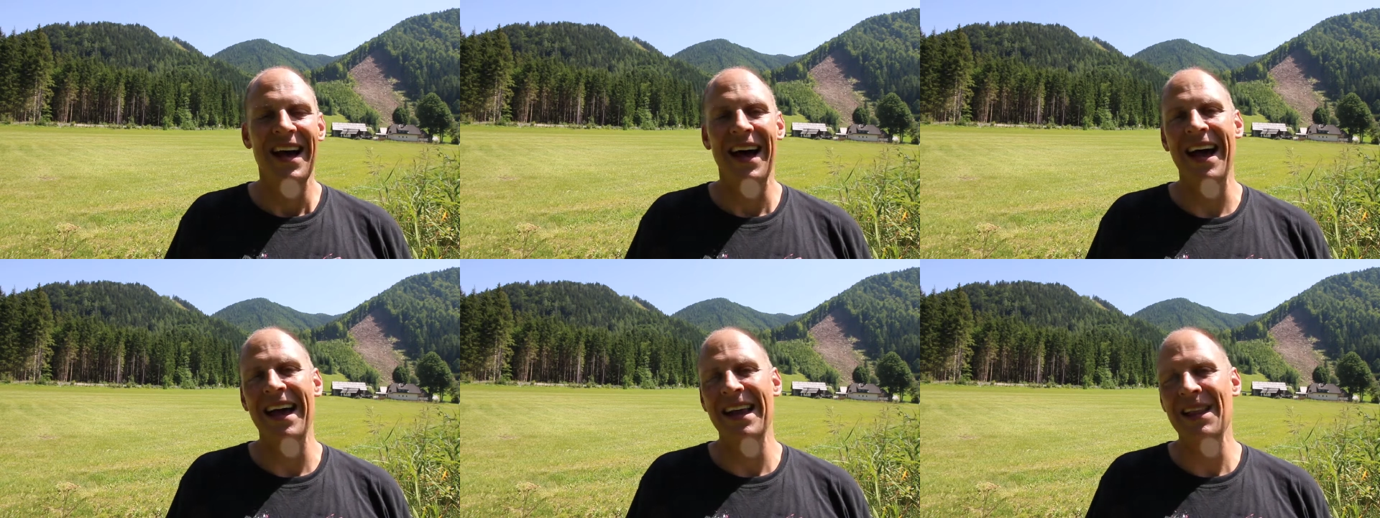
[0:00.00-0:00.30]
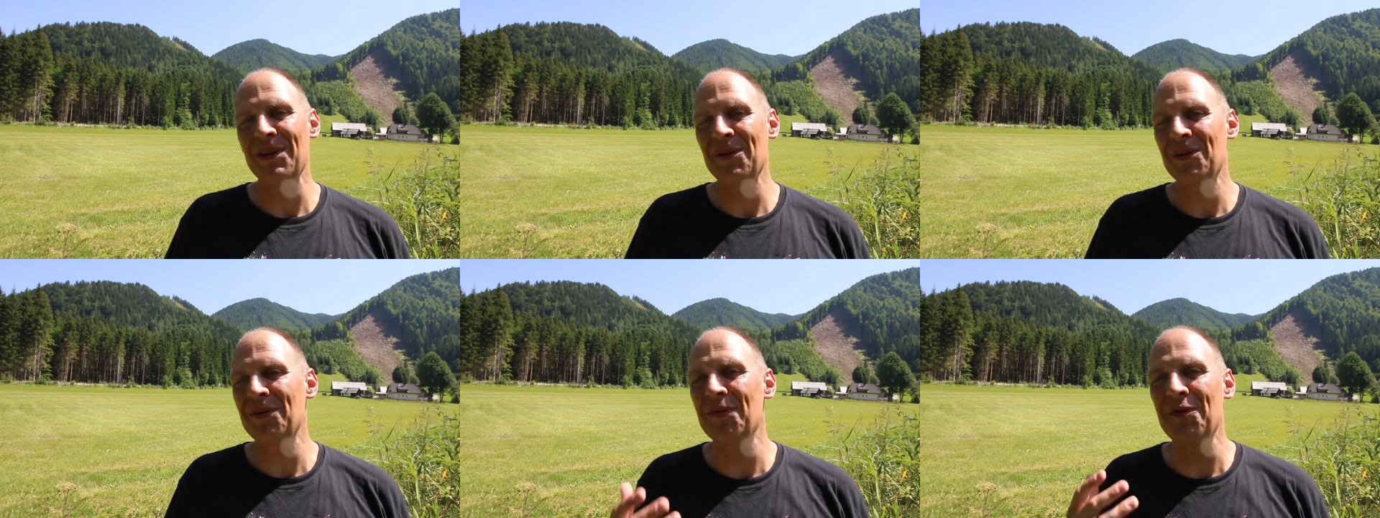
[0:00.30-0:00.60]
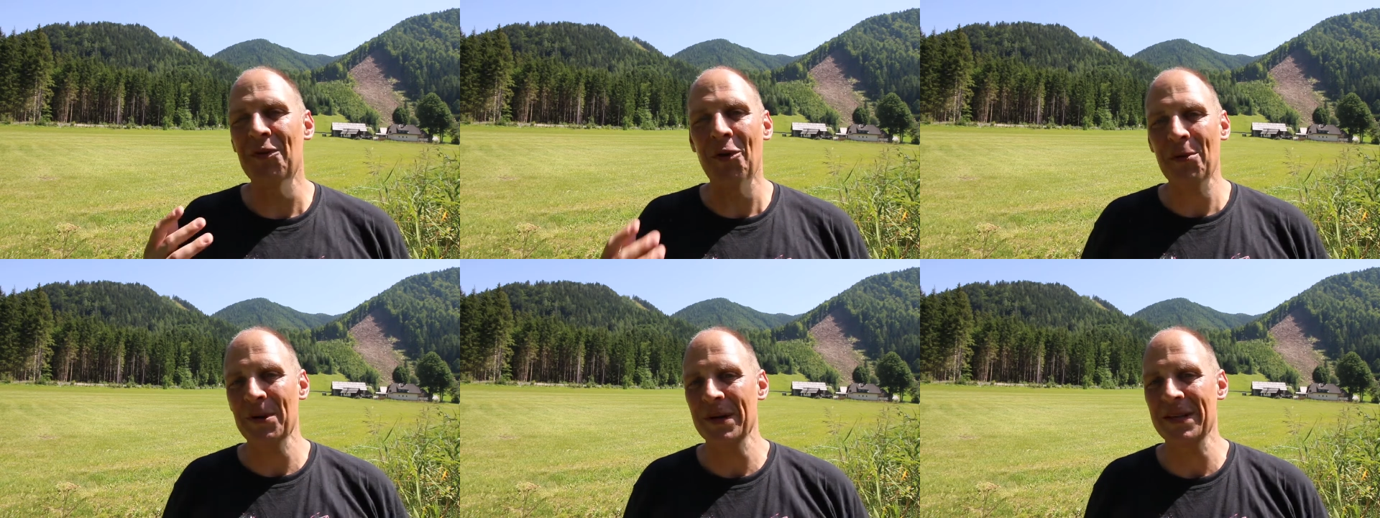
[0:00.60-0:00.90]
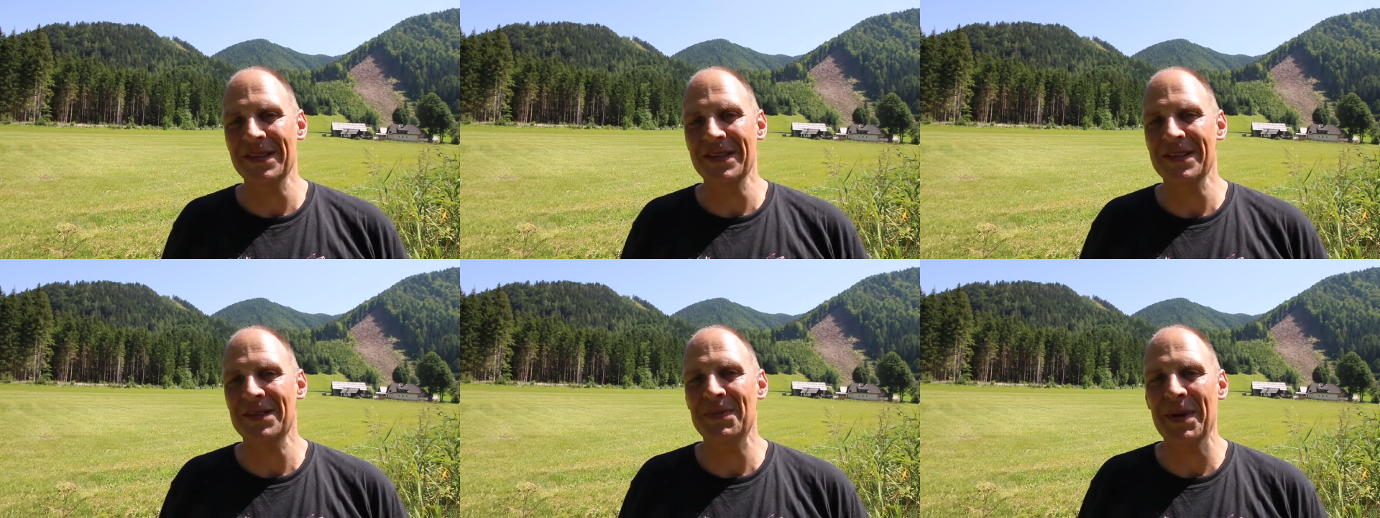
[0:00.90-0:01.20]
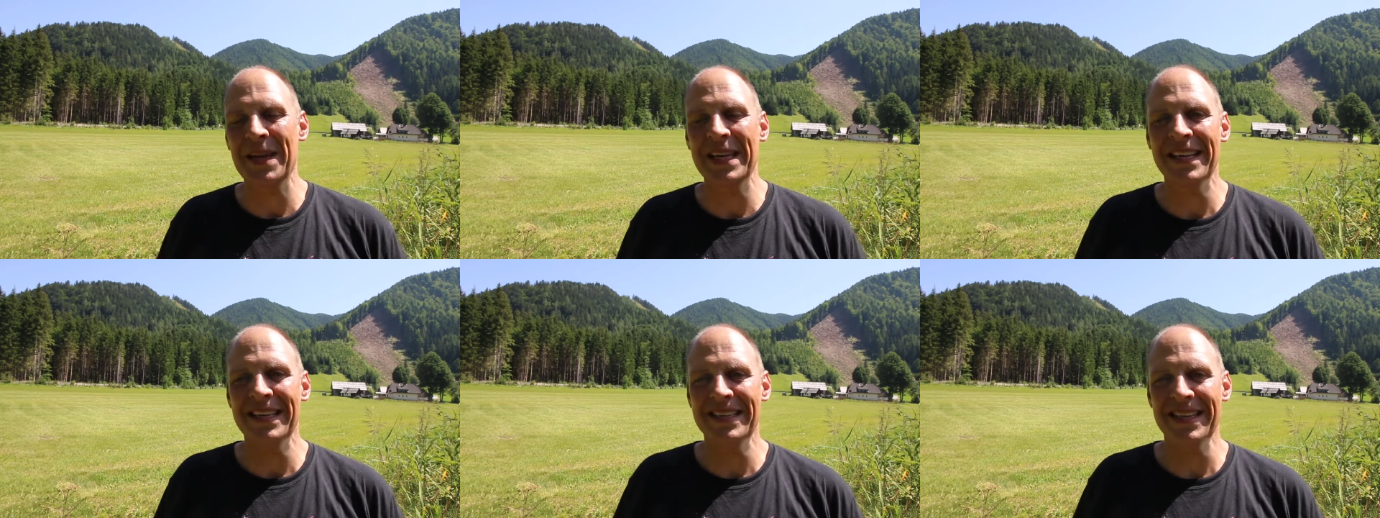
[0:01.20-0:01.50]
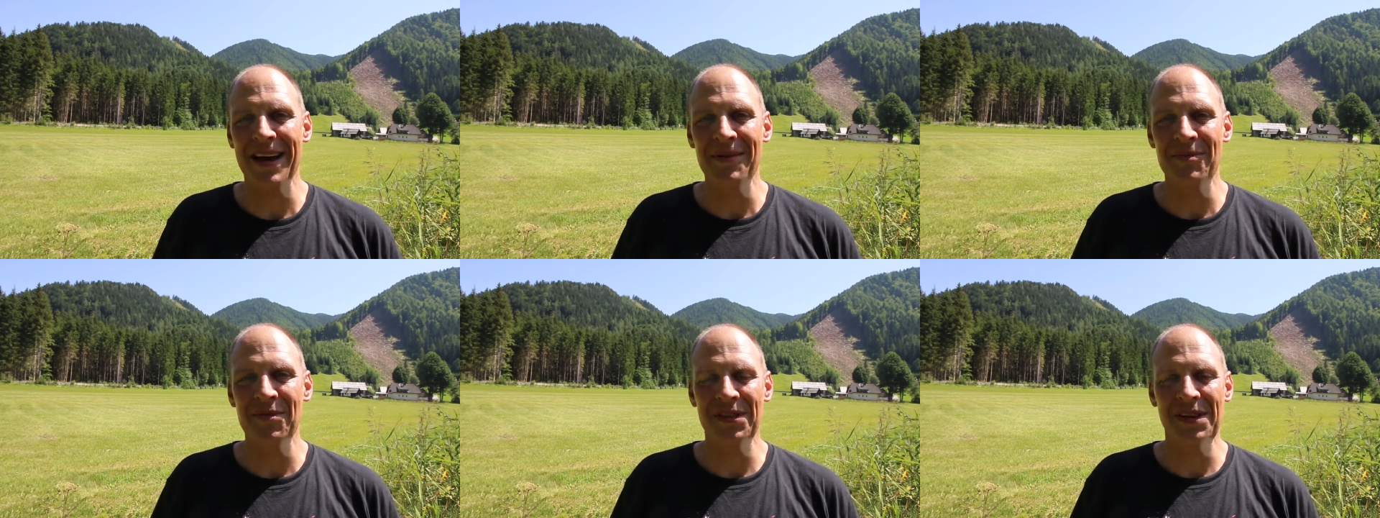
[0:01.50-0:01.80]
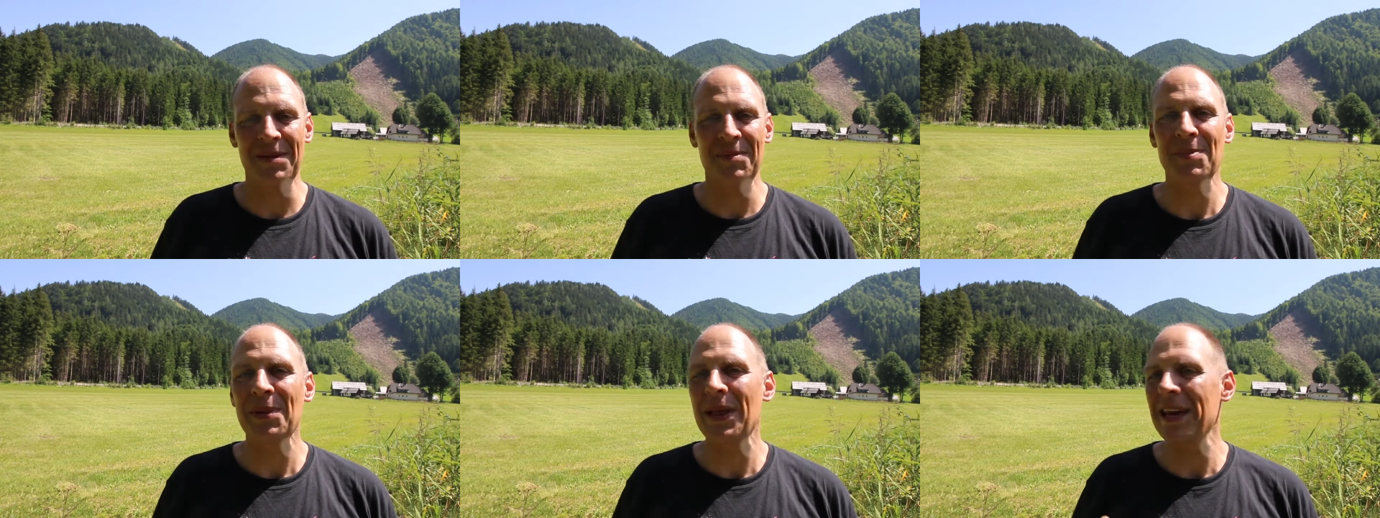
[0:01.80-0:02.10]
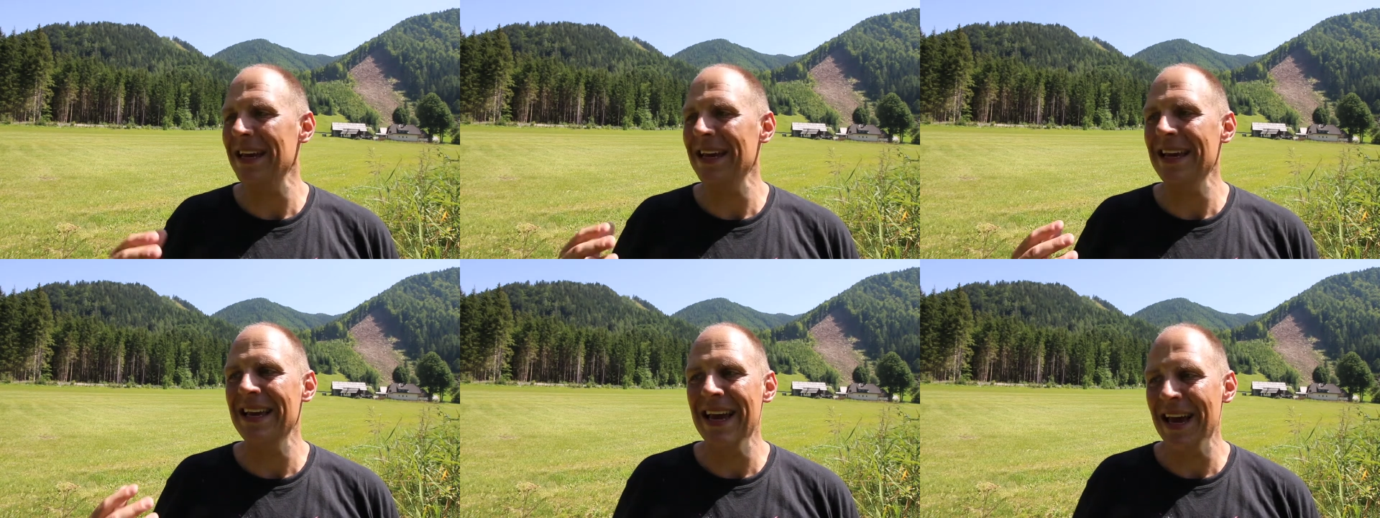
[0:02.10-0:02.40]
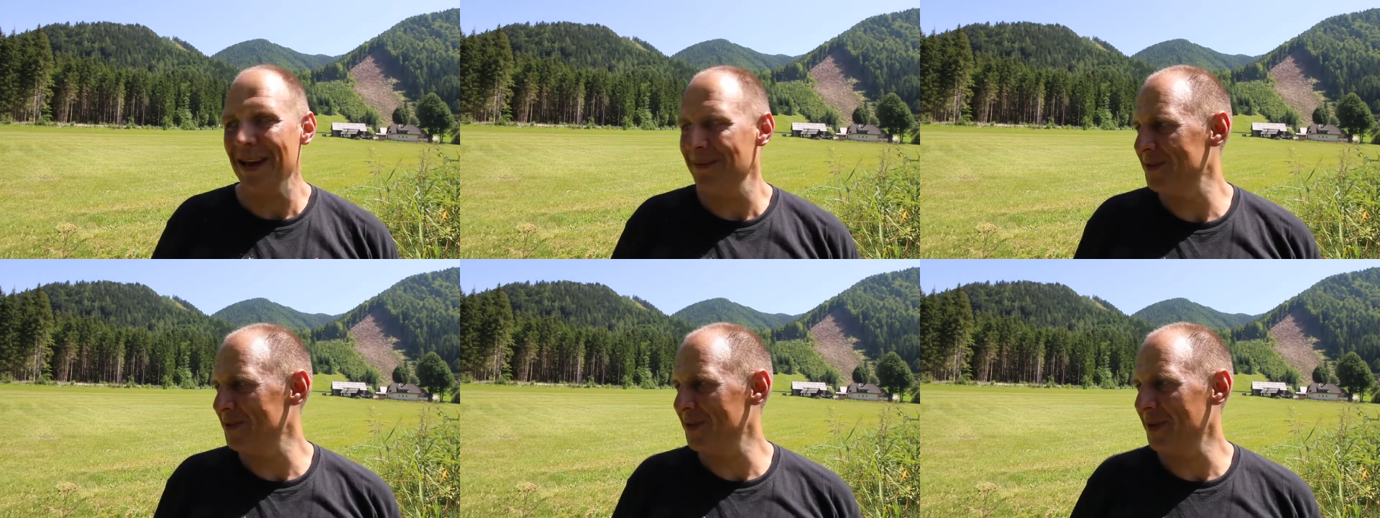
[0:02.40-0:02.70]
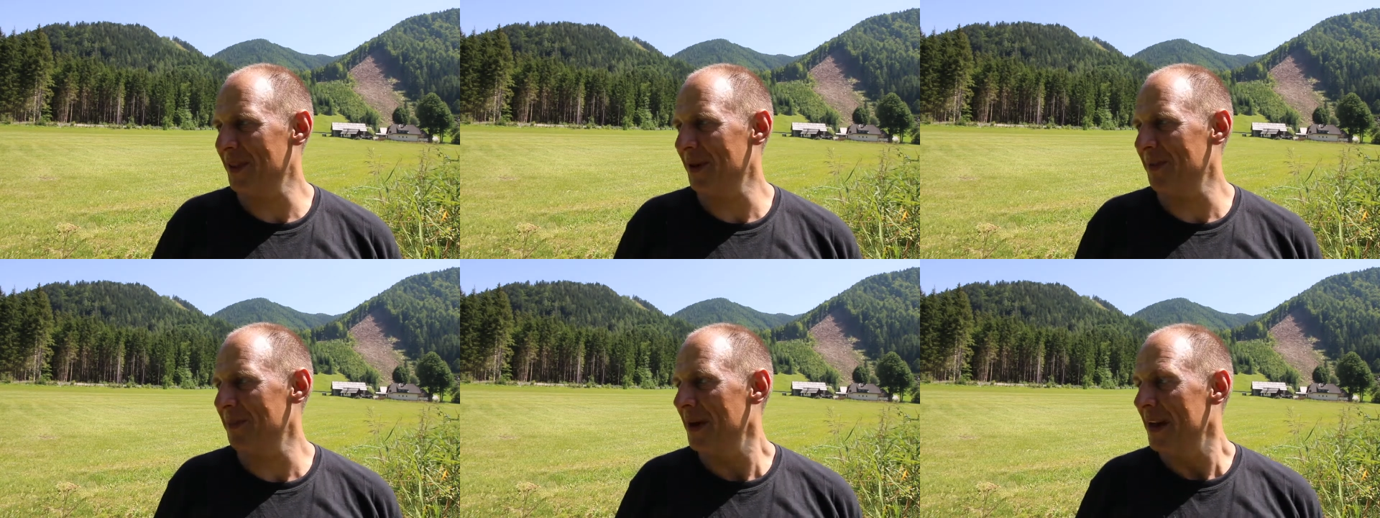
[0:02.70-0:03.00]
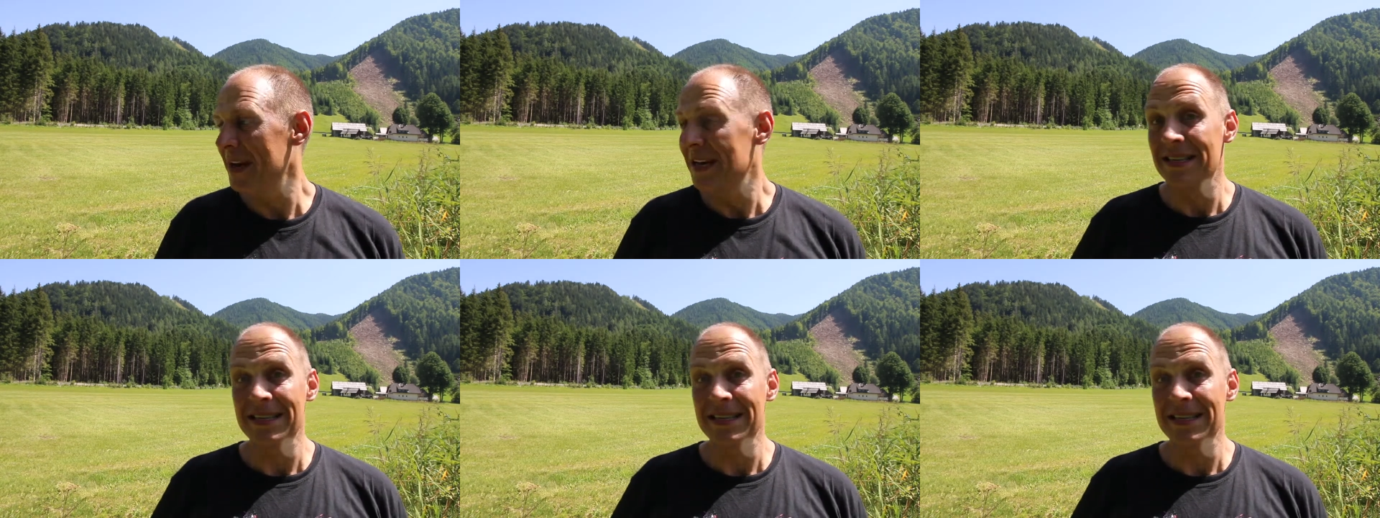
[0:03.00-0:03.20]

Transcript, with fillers: I look forward to spending time with them, playing games with them,